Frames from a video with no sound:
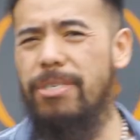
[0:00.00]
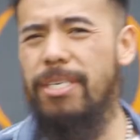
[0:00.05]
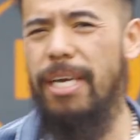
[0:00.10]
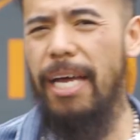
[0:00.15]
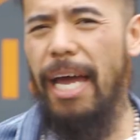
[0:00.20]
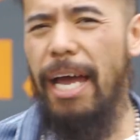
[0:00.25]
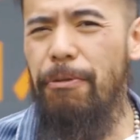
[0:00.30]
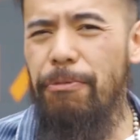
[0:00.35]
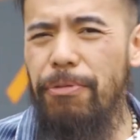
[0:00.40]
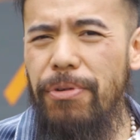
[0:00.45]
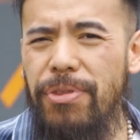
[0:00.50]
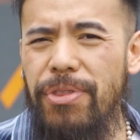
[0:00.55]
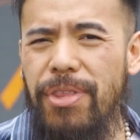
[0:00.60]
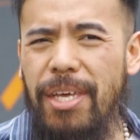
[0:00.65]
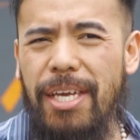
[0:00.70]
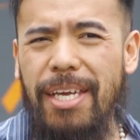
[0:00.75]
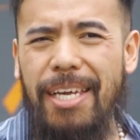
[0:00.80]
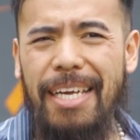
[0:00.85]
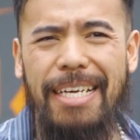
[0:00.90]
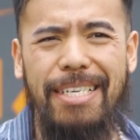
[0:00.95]
see,
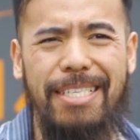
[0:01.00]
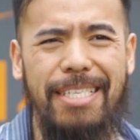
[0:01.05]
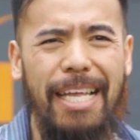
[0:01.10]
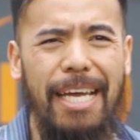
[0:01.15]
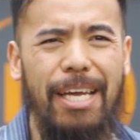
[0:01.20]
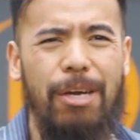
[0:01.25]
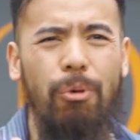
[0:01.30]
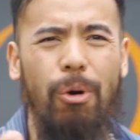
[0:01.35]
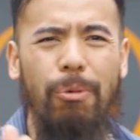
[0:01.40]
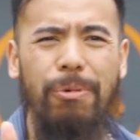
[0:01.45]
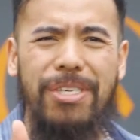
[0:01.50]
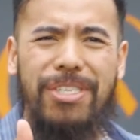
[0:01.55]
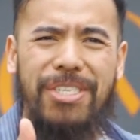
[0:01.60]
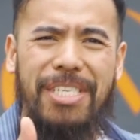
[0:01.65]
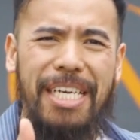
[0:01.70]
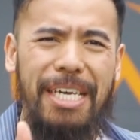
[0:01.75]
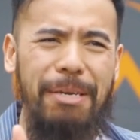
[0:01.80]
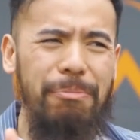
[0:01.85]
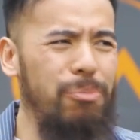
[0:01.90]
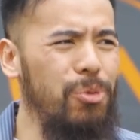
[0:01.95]
everything is like what we
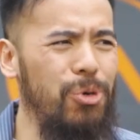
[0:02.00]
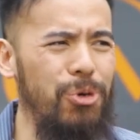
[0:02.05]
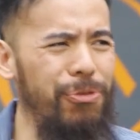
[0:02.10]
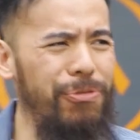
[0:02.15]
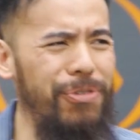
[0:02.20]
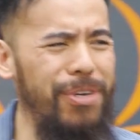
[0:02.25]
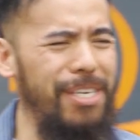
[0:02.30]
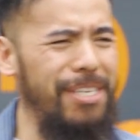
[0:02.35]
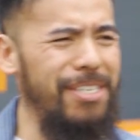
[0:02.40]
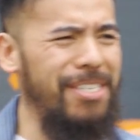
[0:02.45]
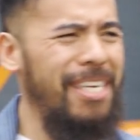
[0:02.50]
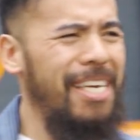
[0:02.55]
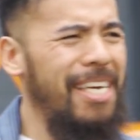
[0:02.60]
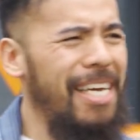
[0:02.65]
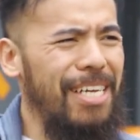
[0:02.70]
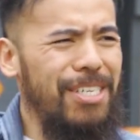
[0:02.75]
see in movies.